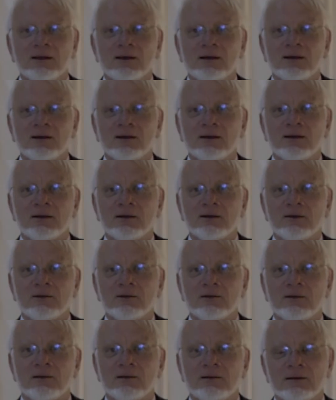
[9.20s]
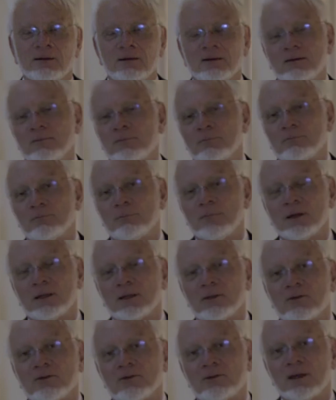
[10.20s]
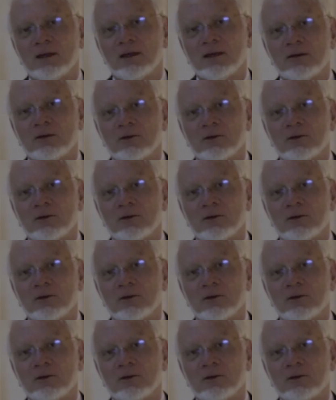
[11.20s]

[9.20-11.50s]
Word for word: uh, uh, might say.